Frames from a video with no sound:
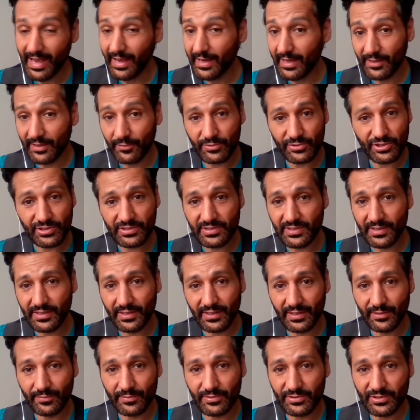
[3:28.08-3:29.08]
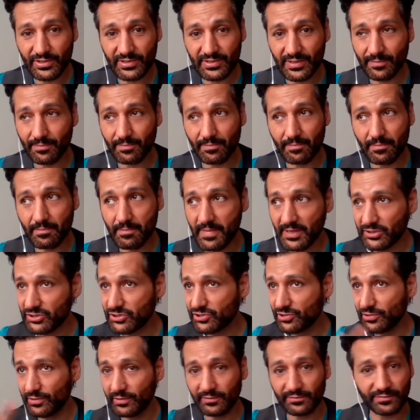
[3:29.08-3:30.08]
was just a
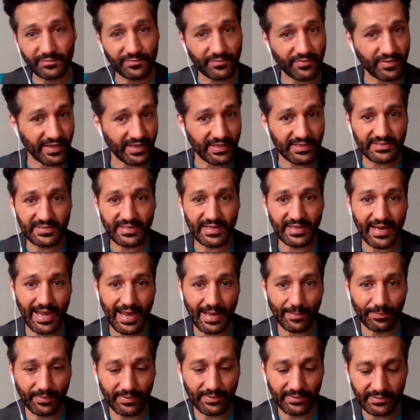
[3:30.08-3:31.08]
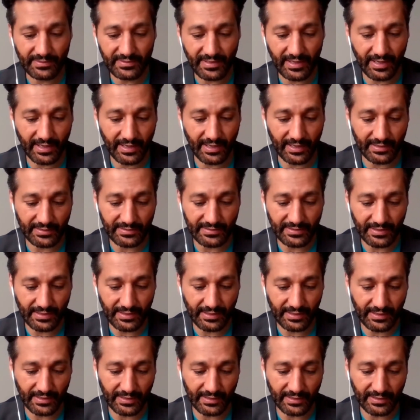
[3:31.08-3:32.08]
mixture of things that happened, and
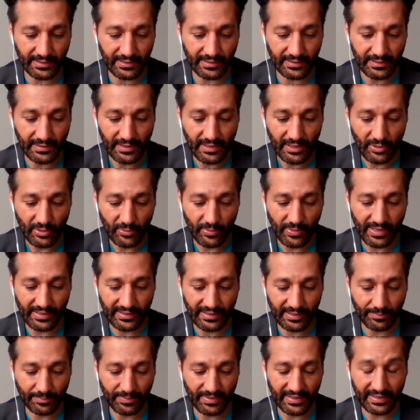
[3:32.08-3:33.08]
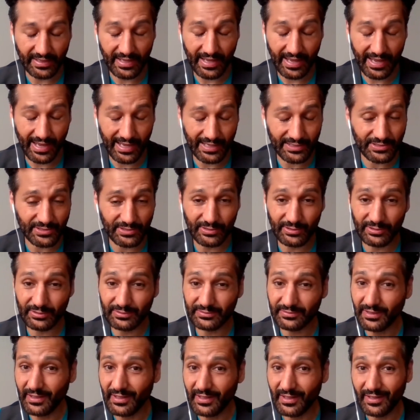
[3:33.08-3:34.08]
we ended up being
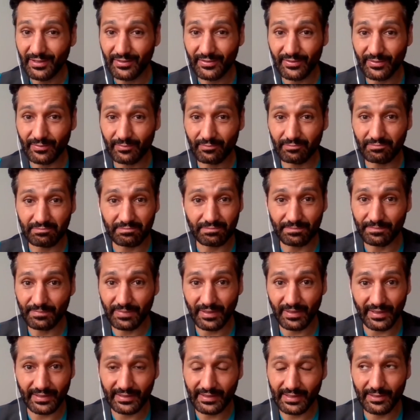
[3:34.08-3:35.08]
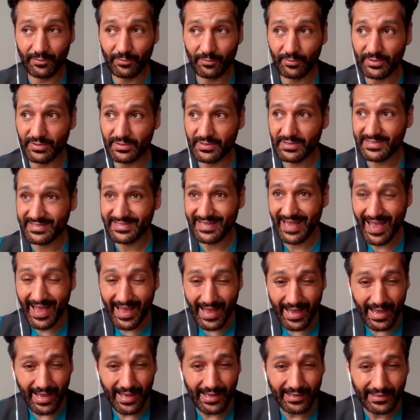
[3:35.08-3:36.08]
canceled. Like, it was
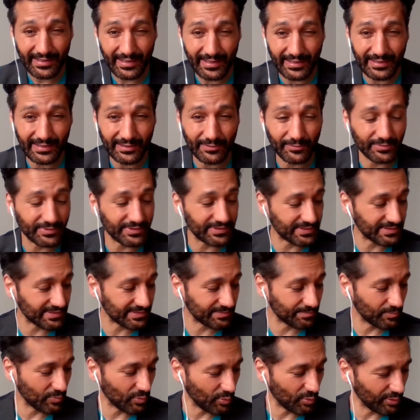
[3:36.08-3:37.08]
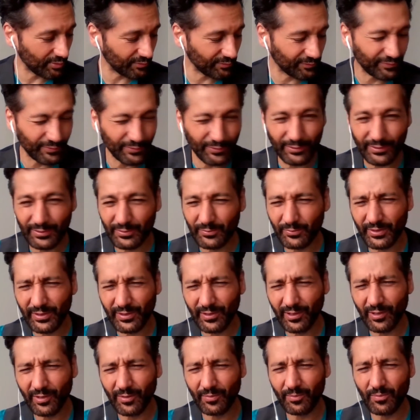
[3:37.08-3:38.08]
sad and it was mournful, and we
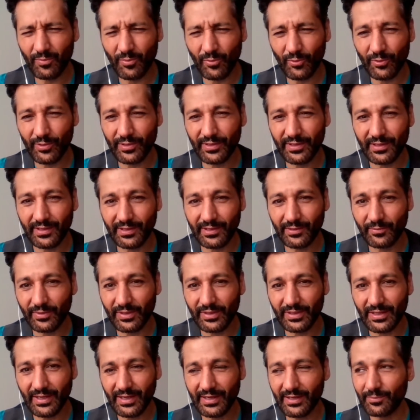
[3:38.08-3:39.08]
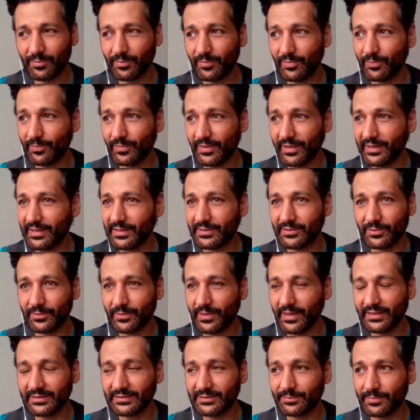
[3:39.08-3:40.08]
all mourned it and we kind of laid it to
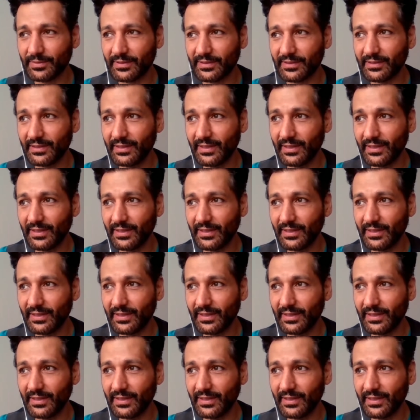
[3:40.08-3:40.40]
rest. But